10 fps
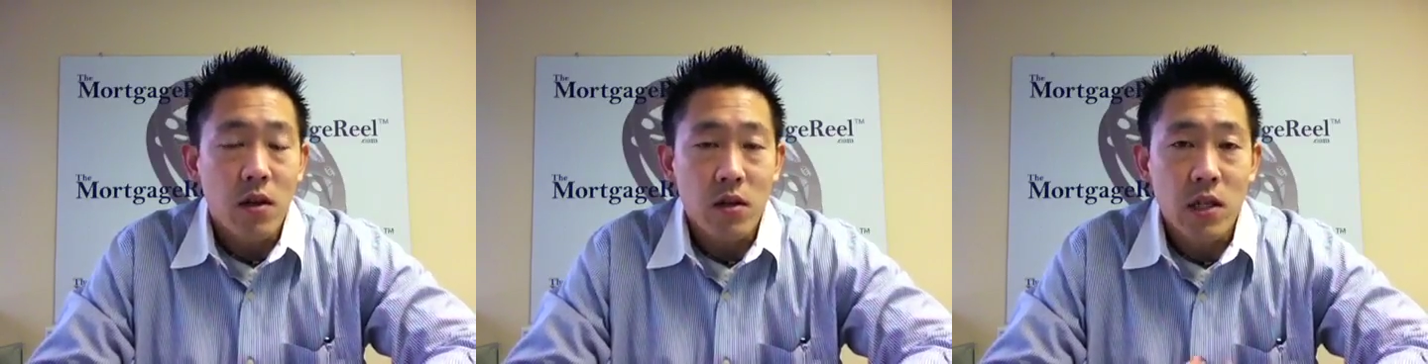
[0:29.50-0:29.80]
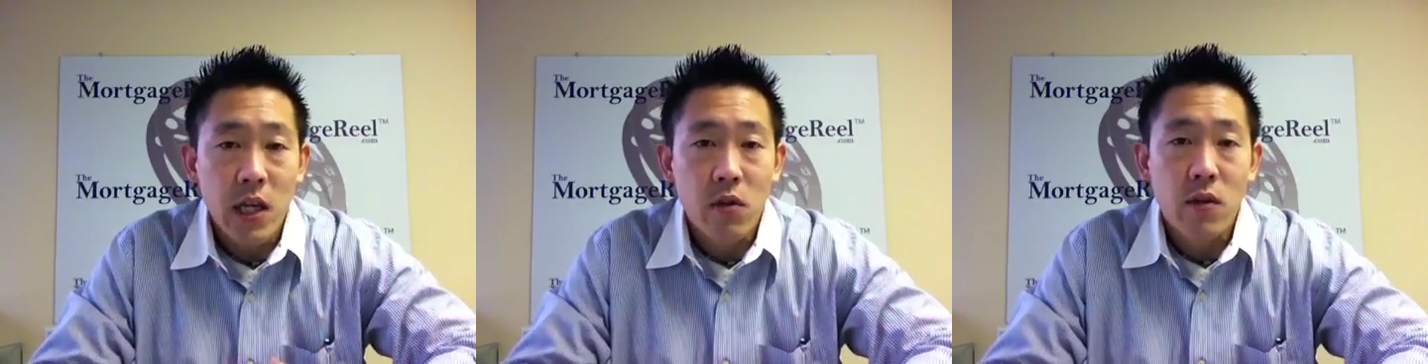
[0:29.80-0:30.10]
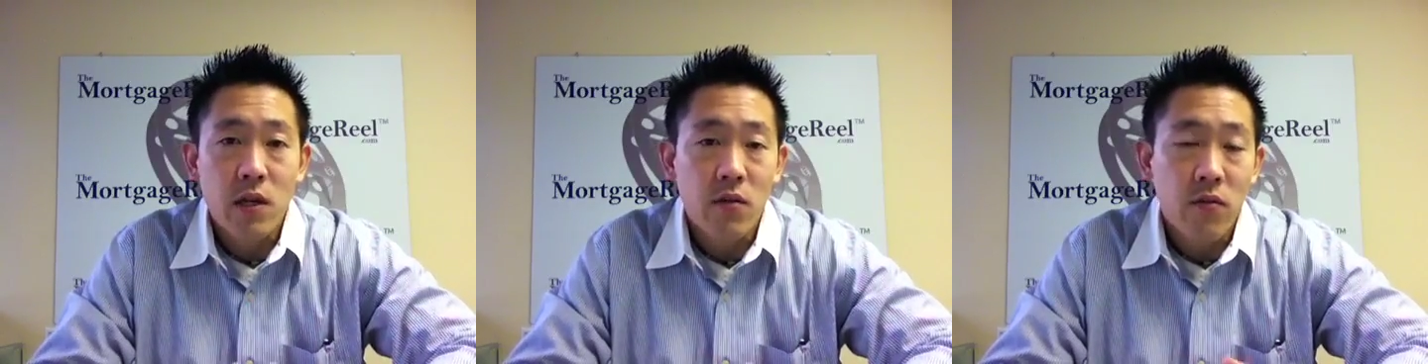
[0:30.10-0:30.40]

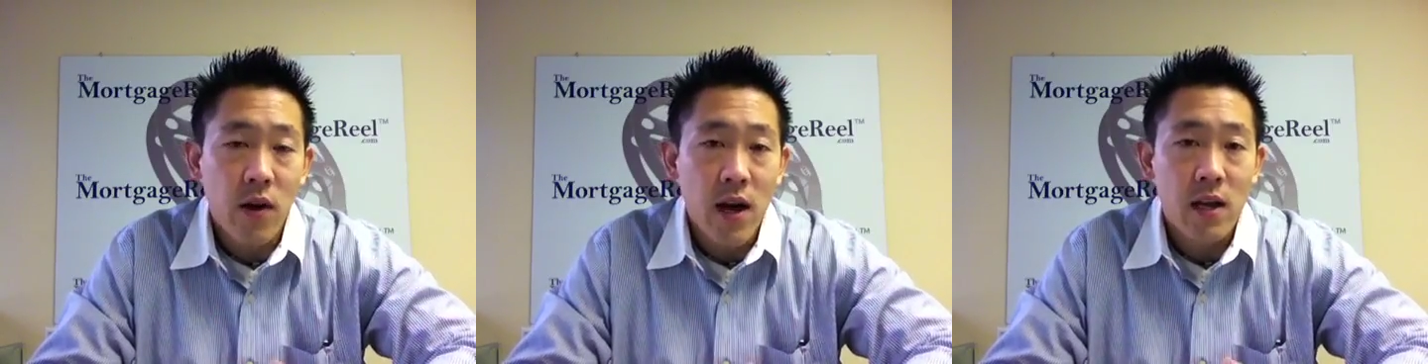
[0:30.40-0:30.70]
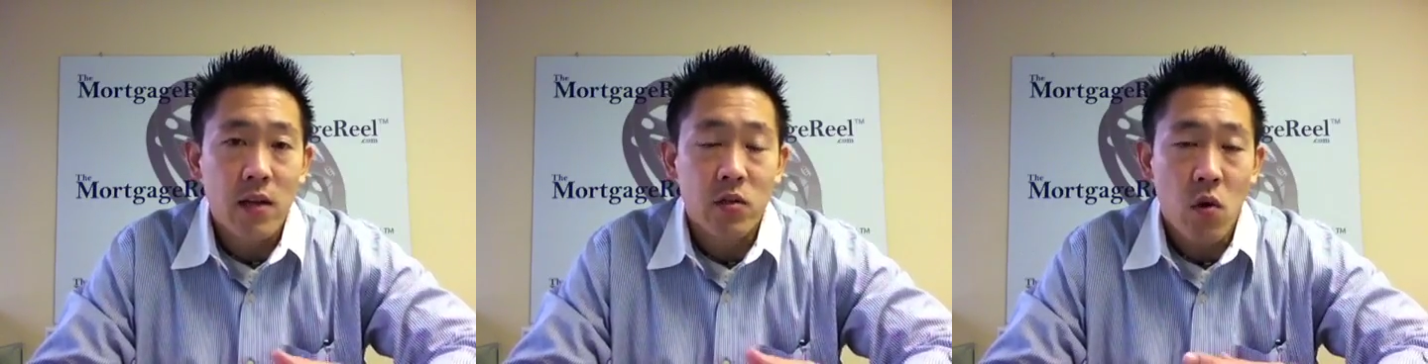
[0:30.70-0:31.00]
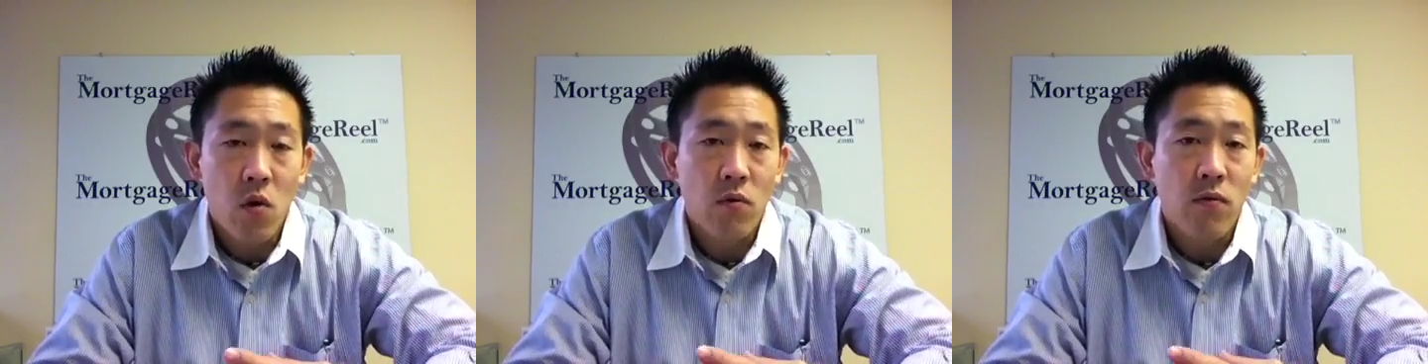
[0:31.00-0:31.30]
continuing to find its
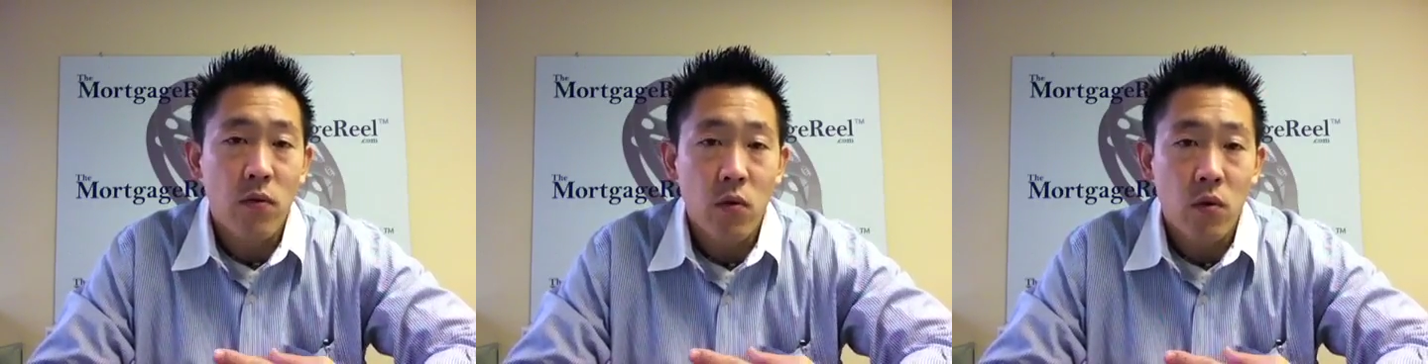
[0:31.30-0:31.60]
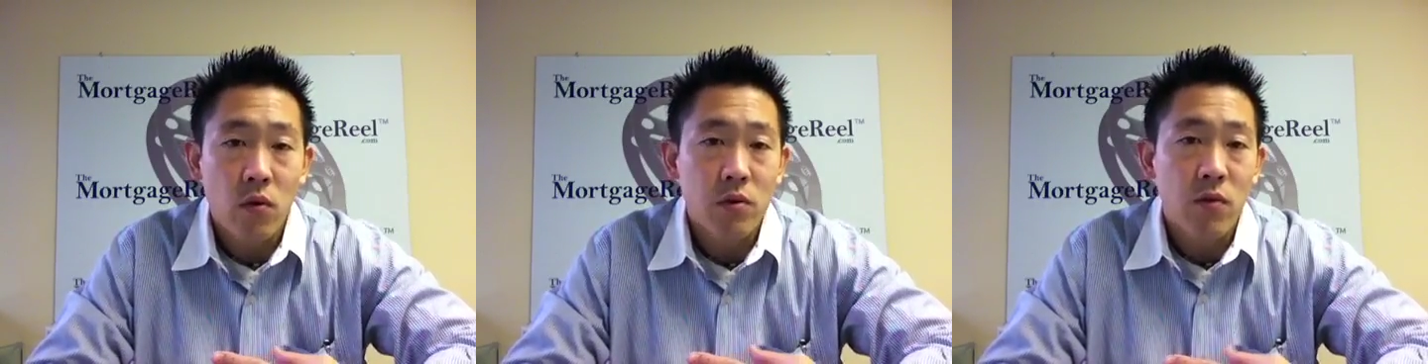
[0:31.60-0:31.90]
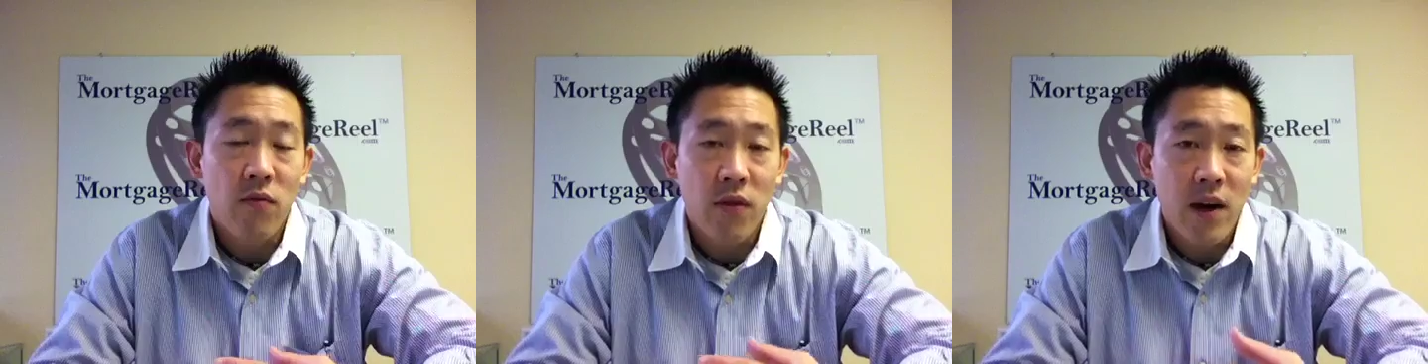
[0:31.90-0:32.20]
own fuel
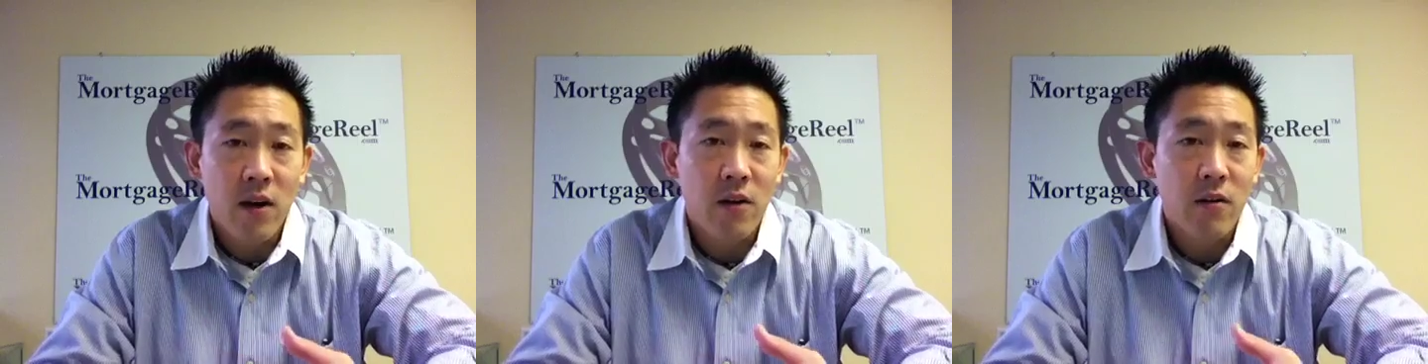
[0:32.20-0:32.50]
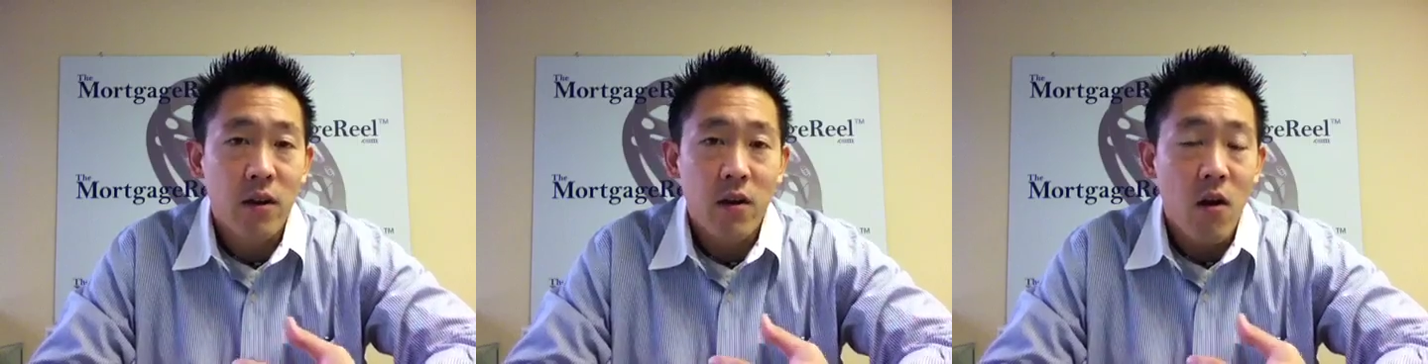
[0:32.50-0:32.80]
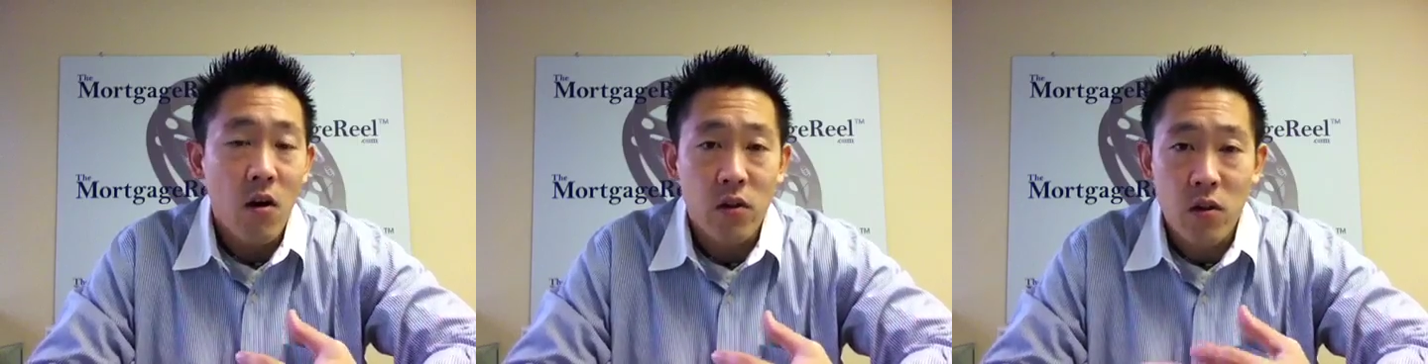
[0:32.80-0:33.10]
to fire
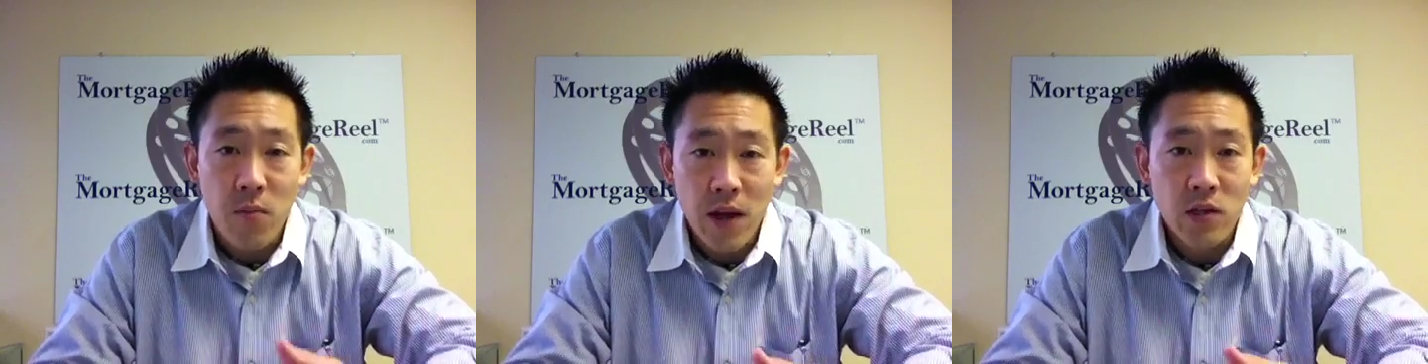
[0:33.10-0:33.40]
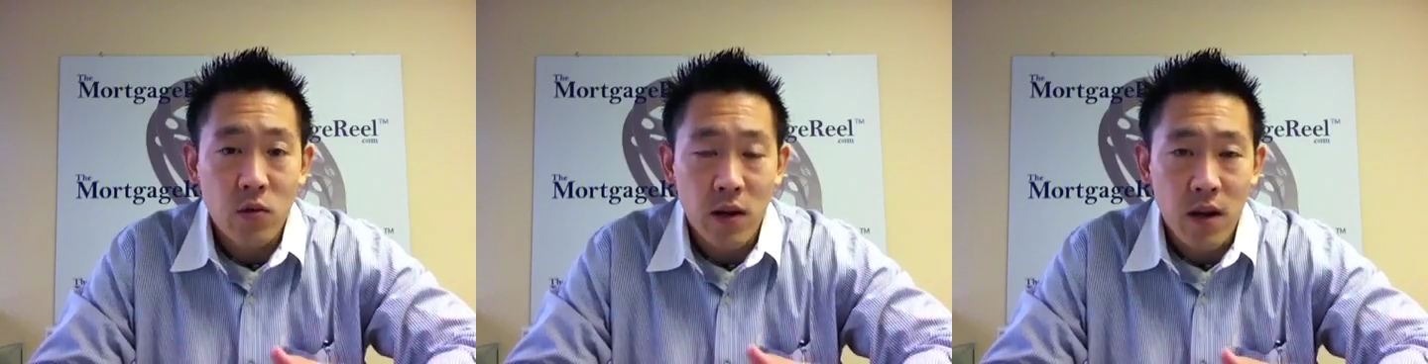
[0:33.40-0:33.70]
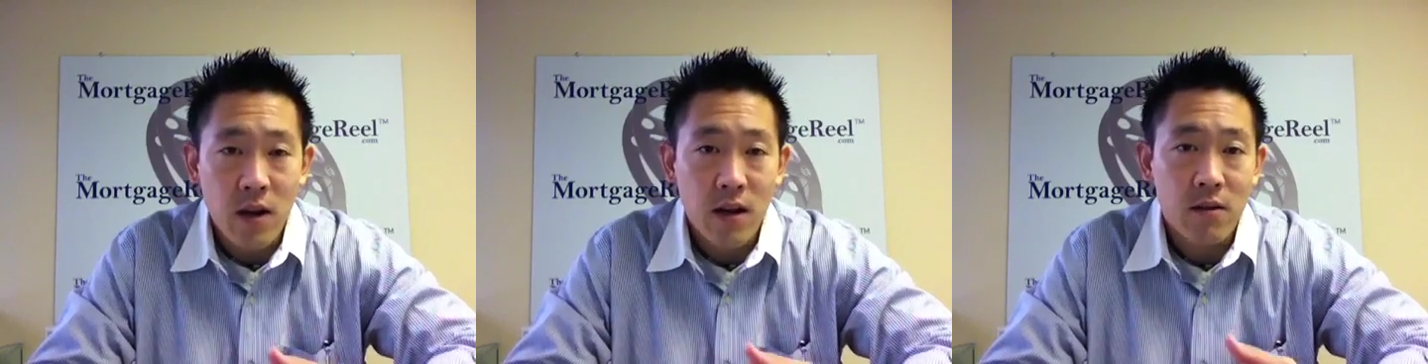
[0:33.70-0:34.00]
all the debates
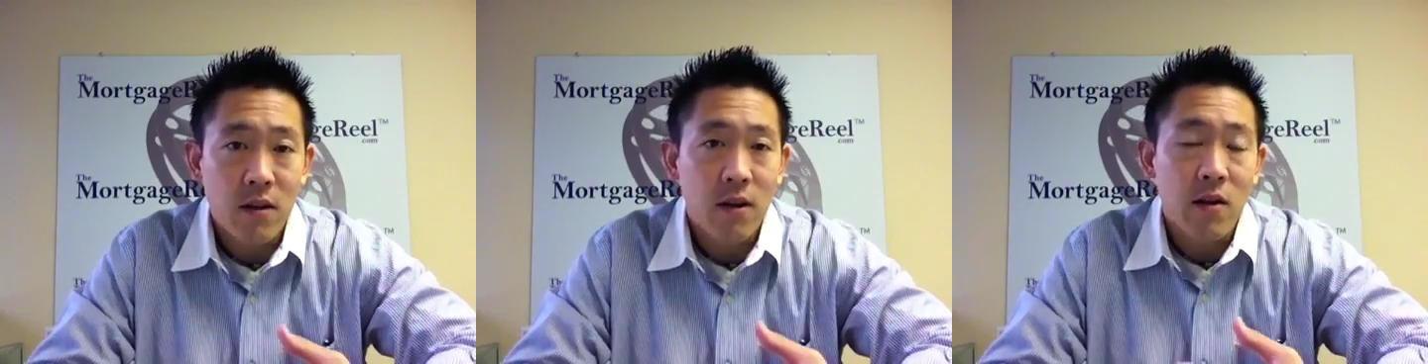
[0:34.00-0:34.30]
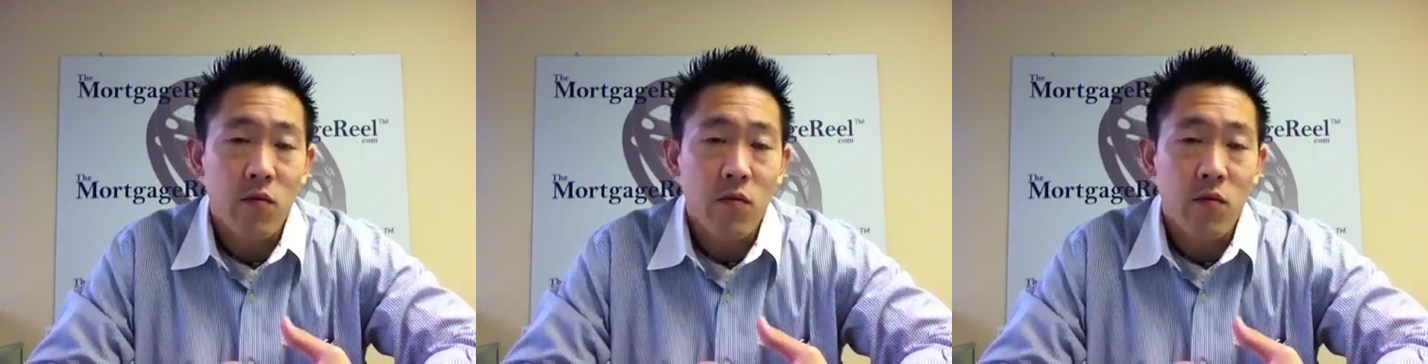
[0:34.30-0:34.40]
going on out there.